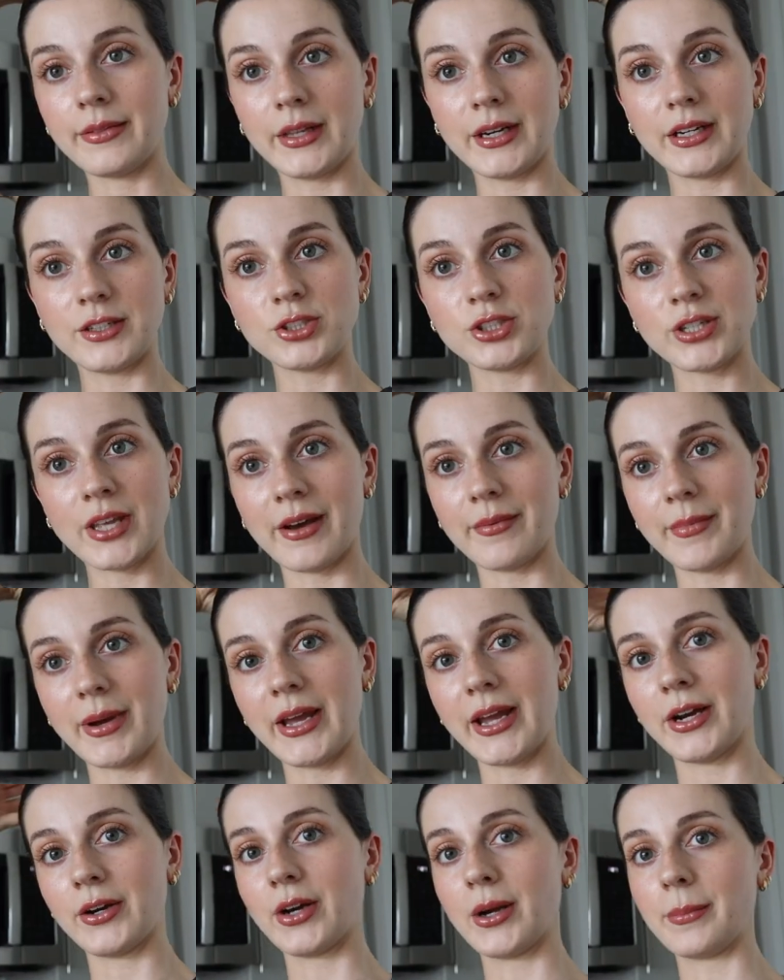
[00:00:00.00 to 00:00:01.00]
And then I just have my
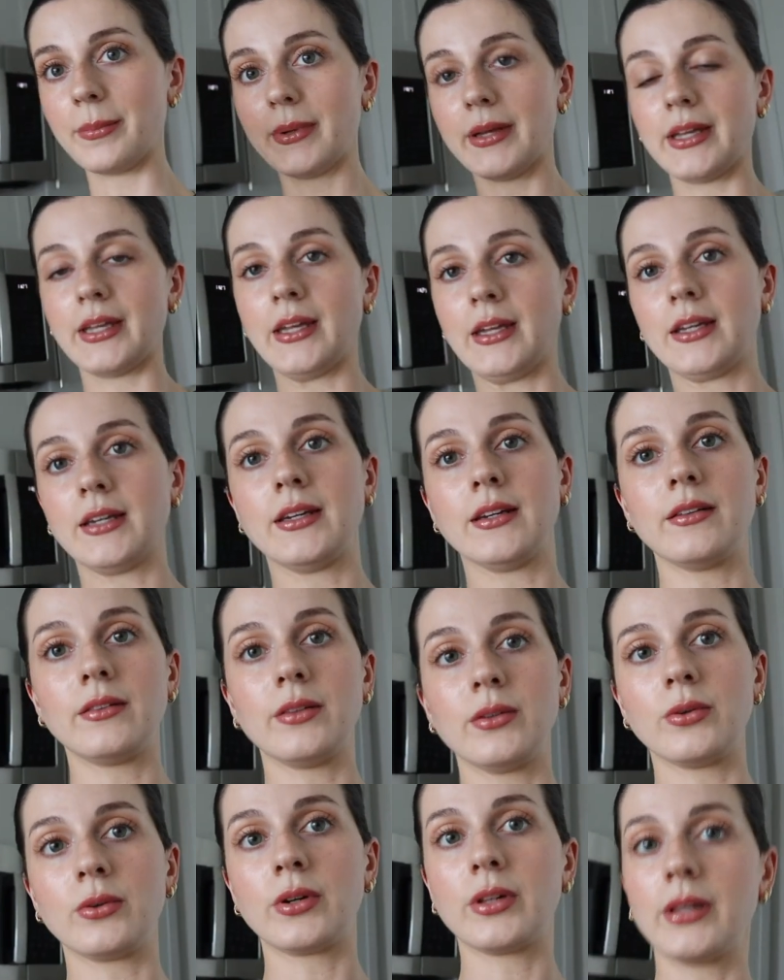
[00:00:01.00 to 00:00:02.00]
hair up in a
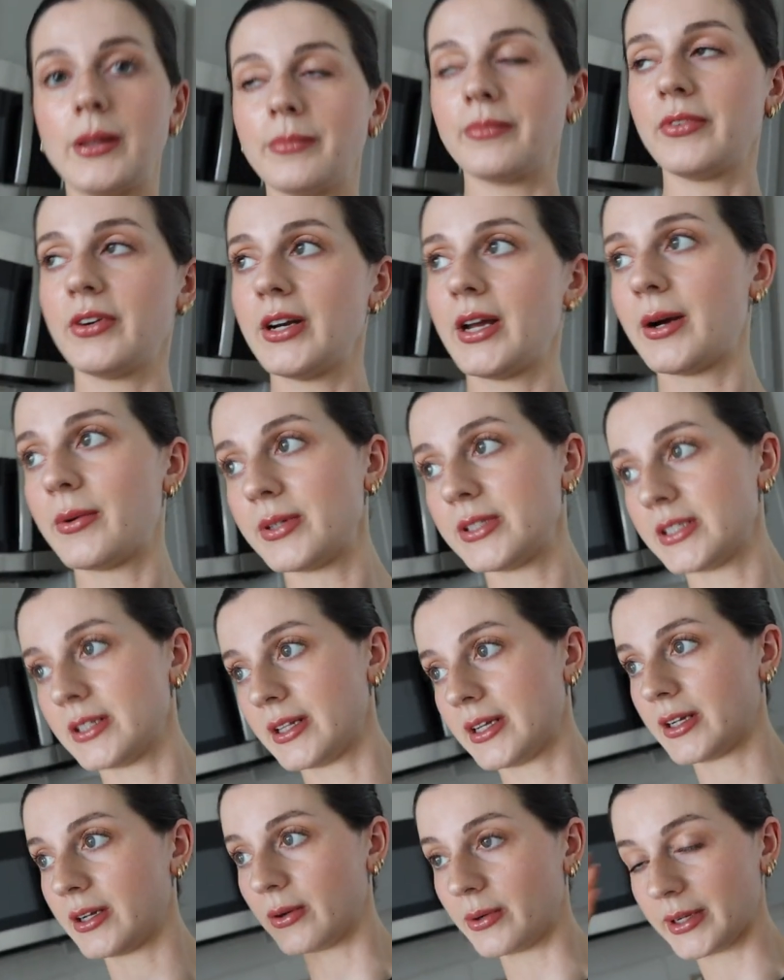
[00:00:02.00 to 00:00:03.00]
little clip for now until
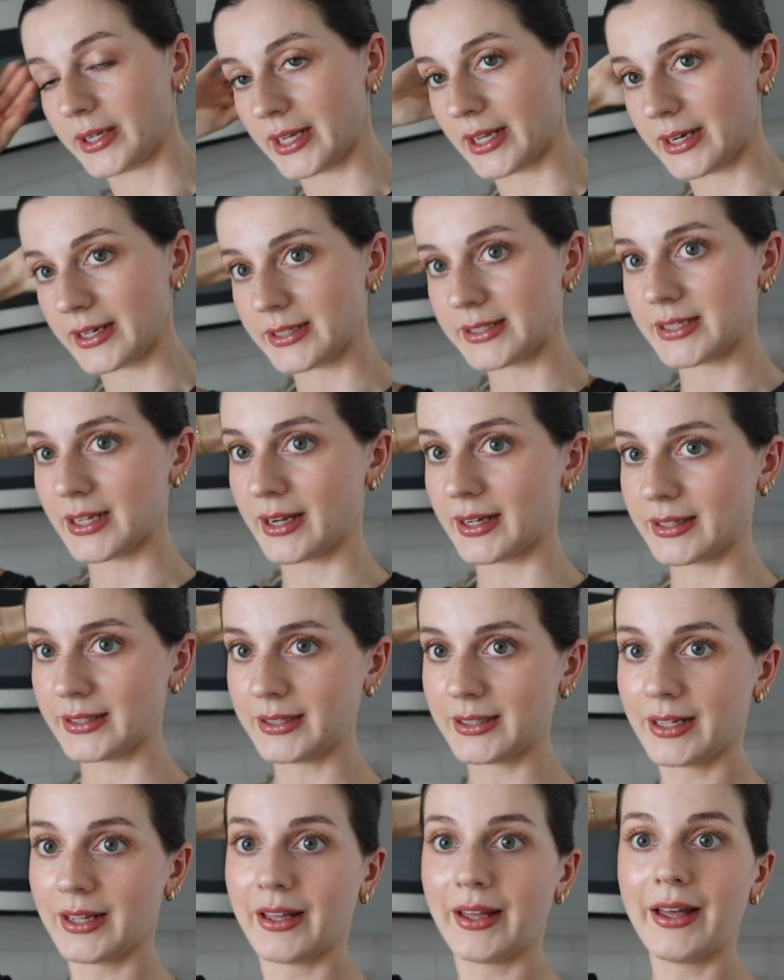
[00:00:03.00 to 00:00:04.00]
I go and get it
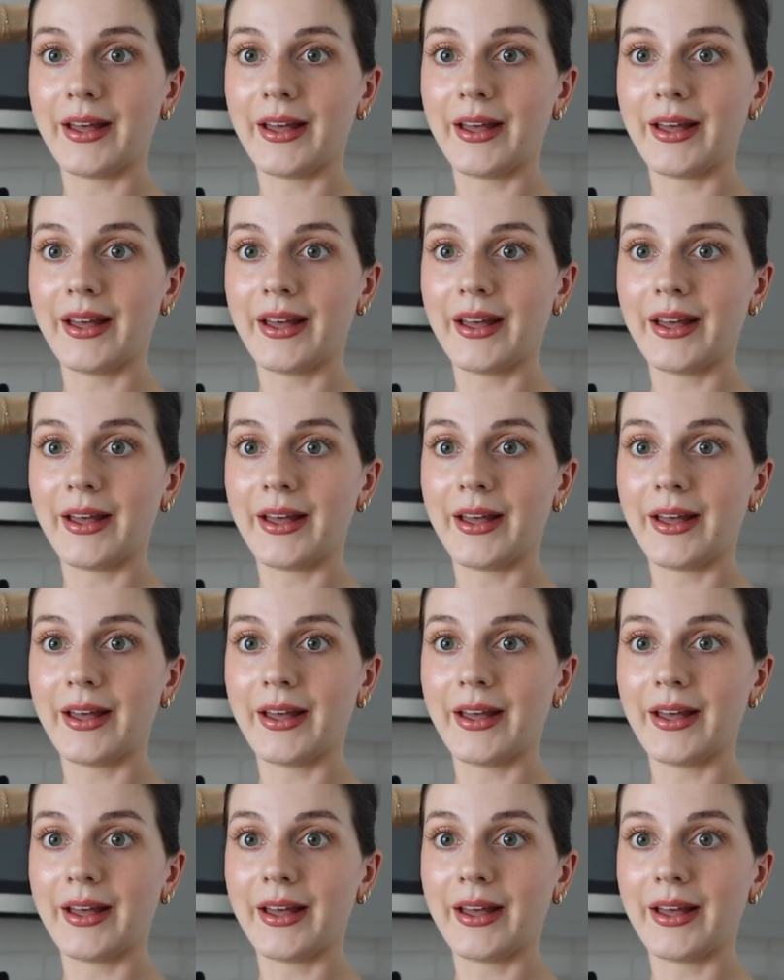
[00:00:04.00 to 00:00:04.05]
done.